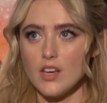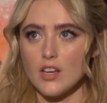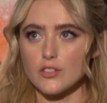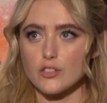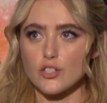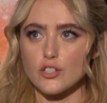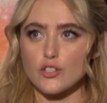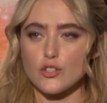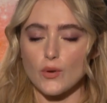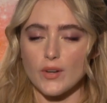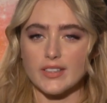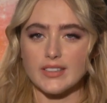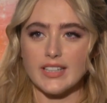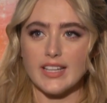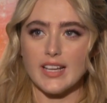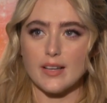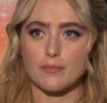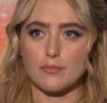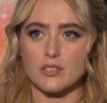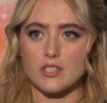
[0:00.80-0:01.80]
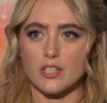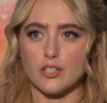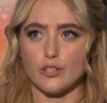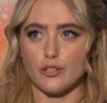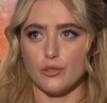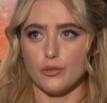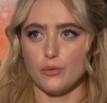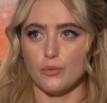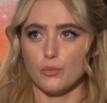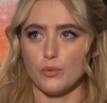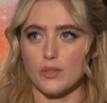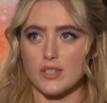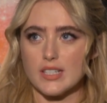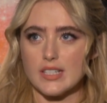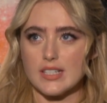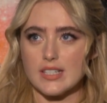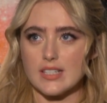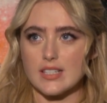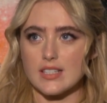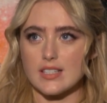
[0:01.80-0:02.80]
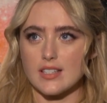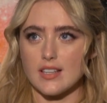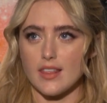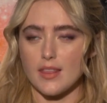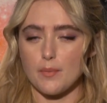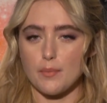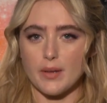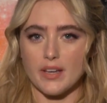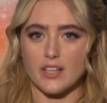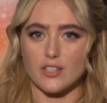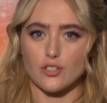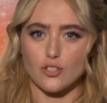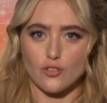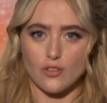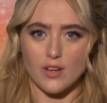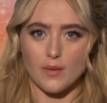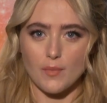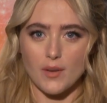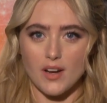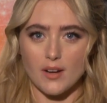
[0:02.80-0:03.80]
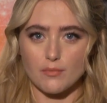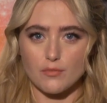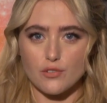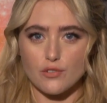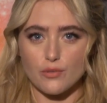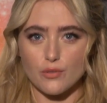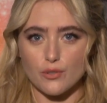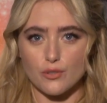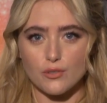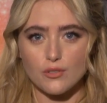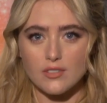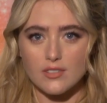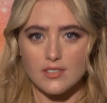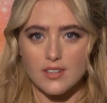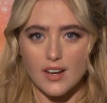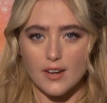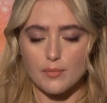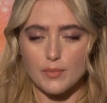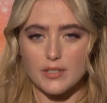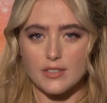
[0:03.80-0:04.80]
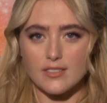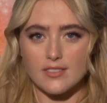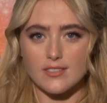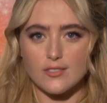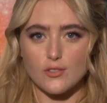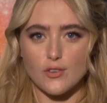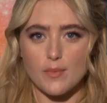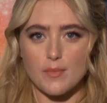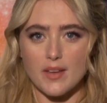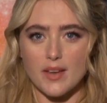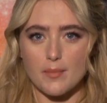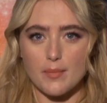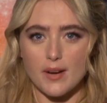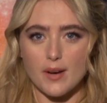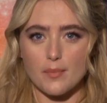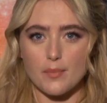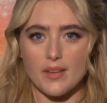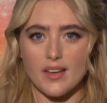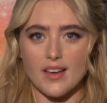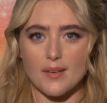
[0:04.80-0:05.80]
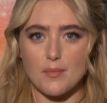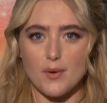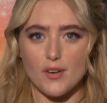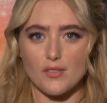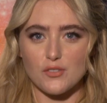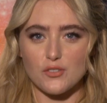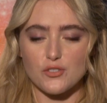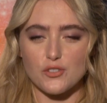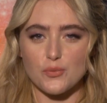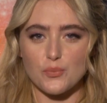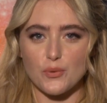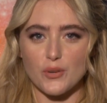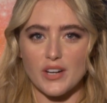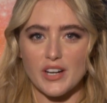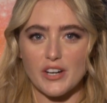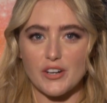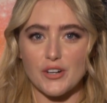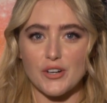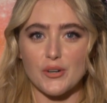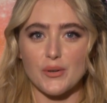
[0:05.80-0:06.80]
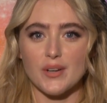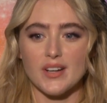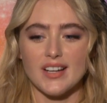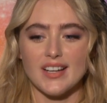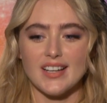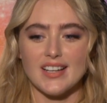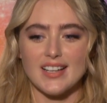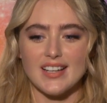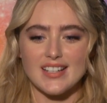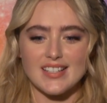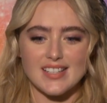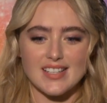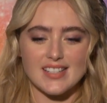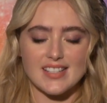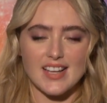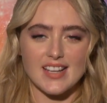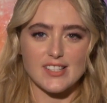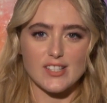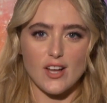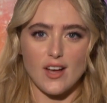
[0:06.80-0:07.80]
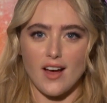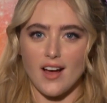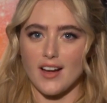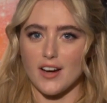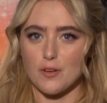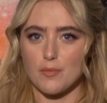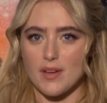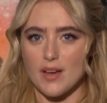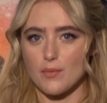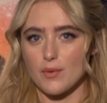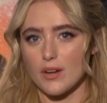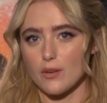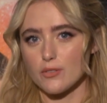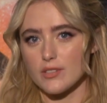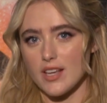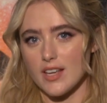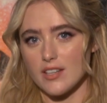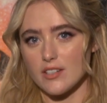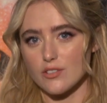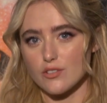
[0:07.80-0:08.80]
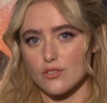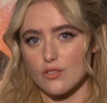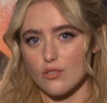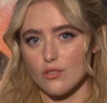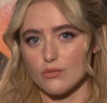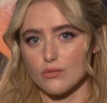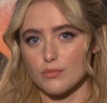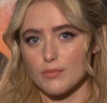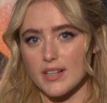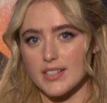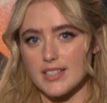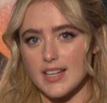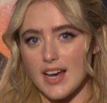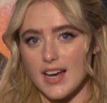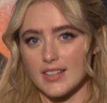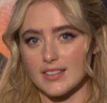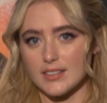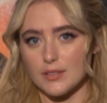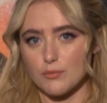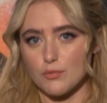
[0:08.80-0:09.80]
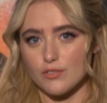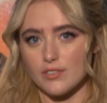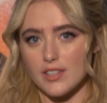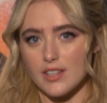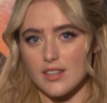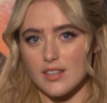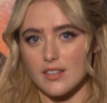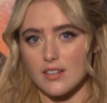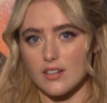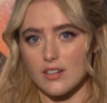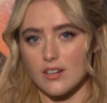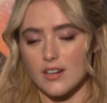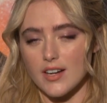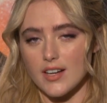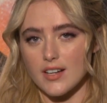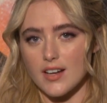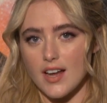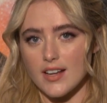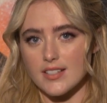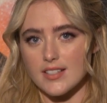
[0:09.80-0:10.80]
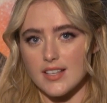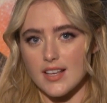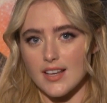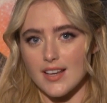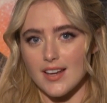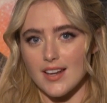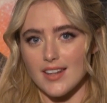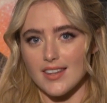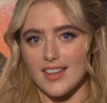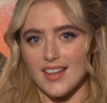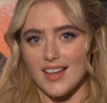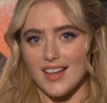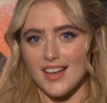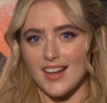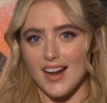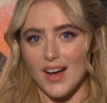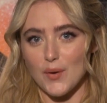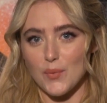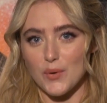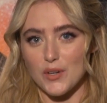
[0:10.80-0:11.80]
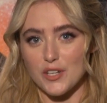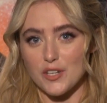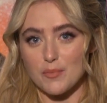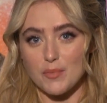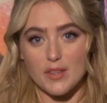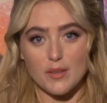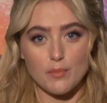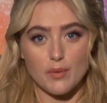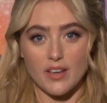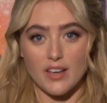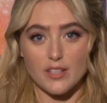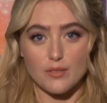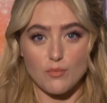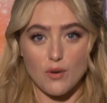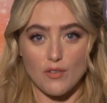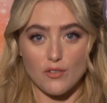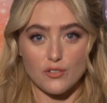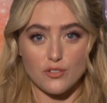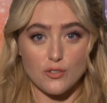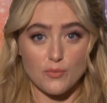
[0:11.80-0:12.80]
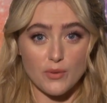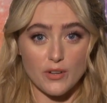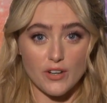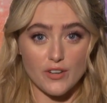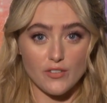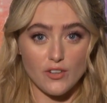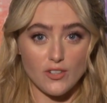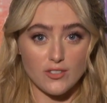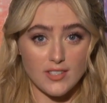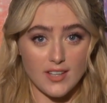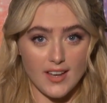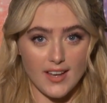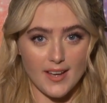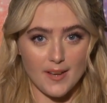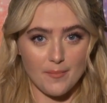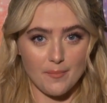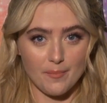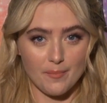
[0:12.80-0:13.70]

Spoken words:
To join the MCU was the biggest dream come true. I've been dreaming about being a Marvel superhero since I saw Iron Man when I was 8 years old with my dad in the movie theater, and I said that I wanted to be the biggest Marvel superhero of all time,